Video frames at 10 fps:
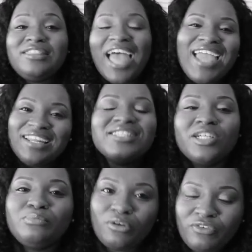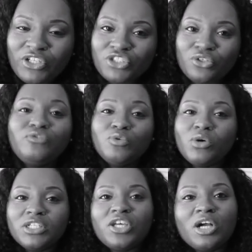that is unprofessional if you
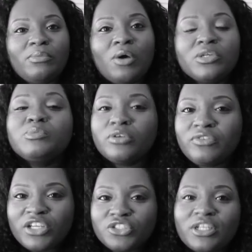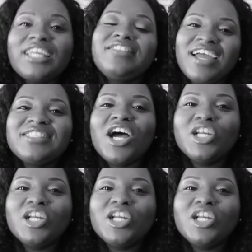want to talk about what's professional like that's